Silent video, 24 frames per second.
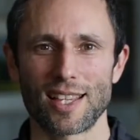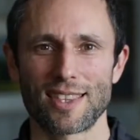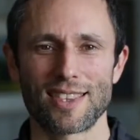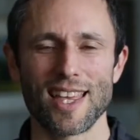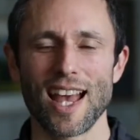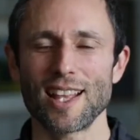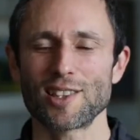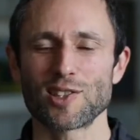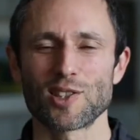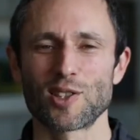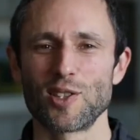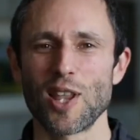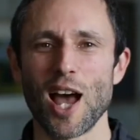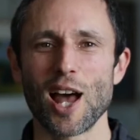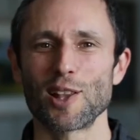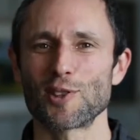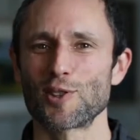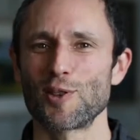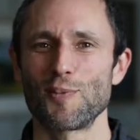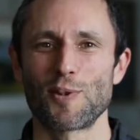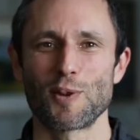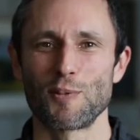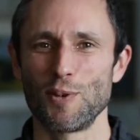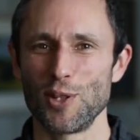Like, that's
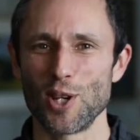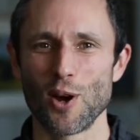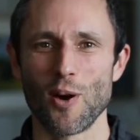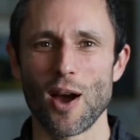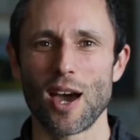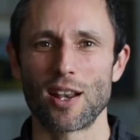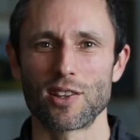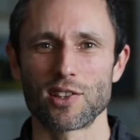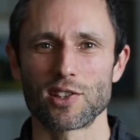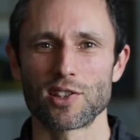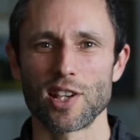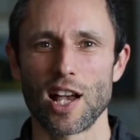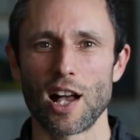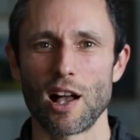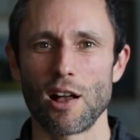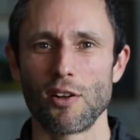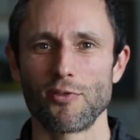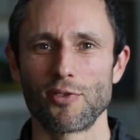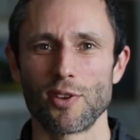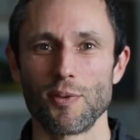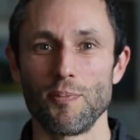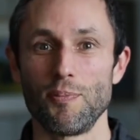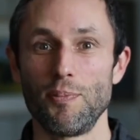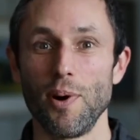not something we know how to
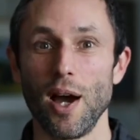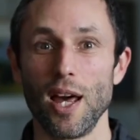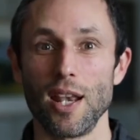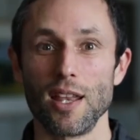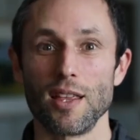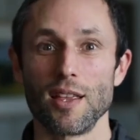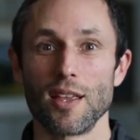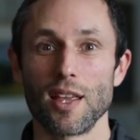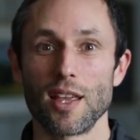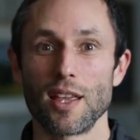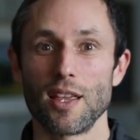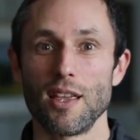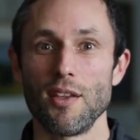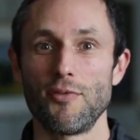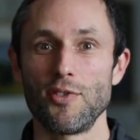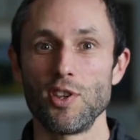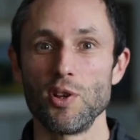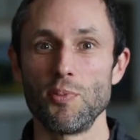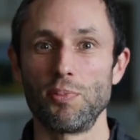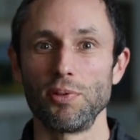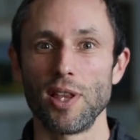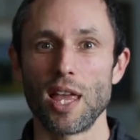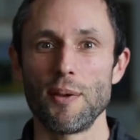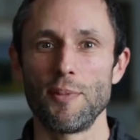solve. But
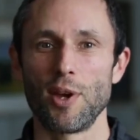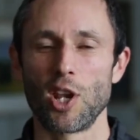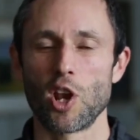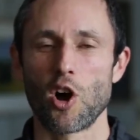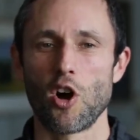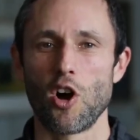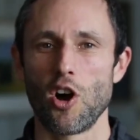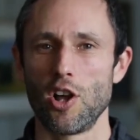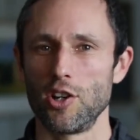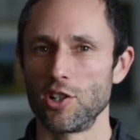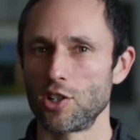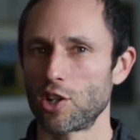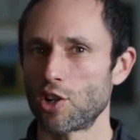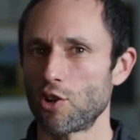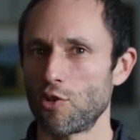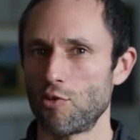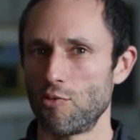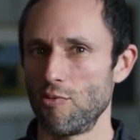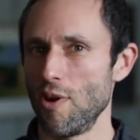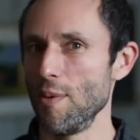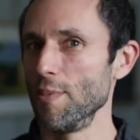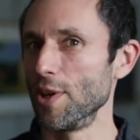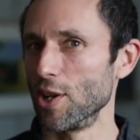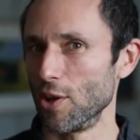if you blame it on
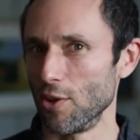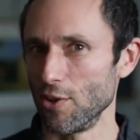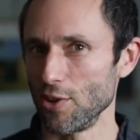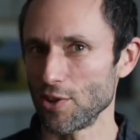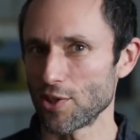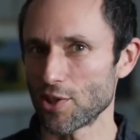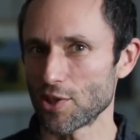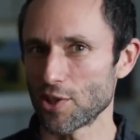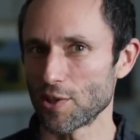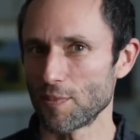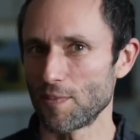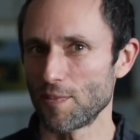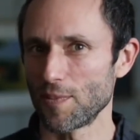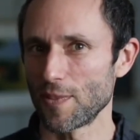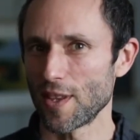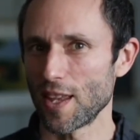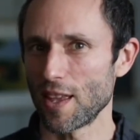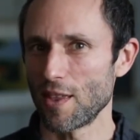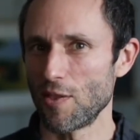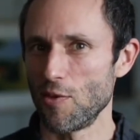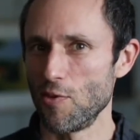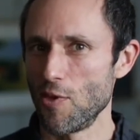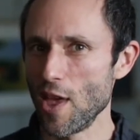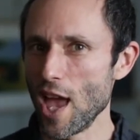criminals,
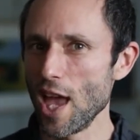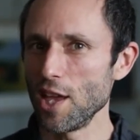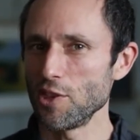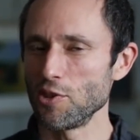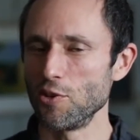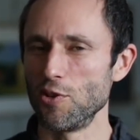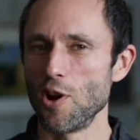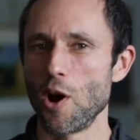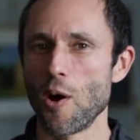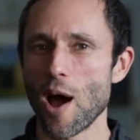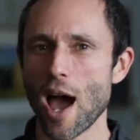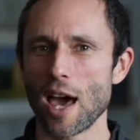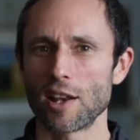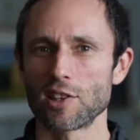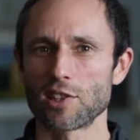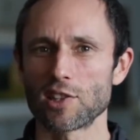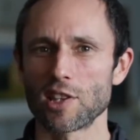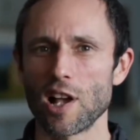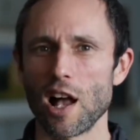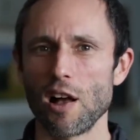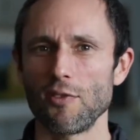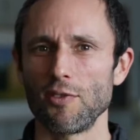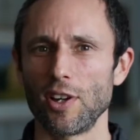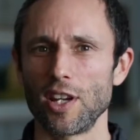then you know how to
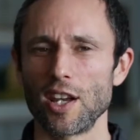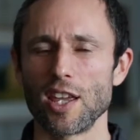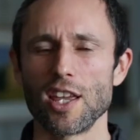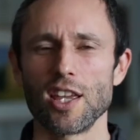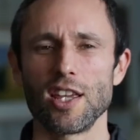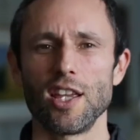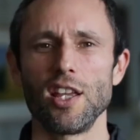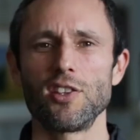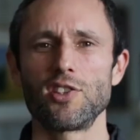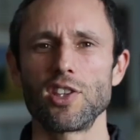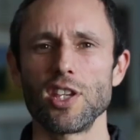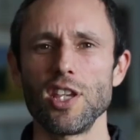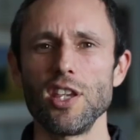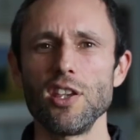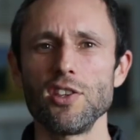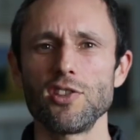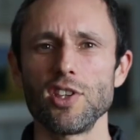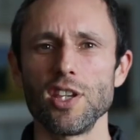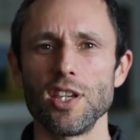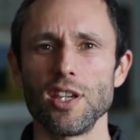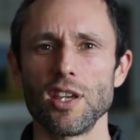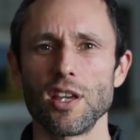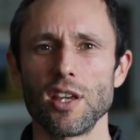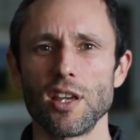solve it. It's
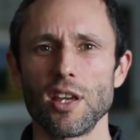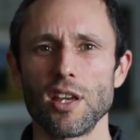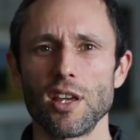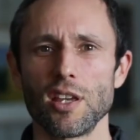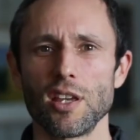easy.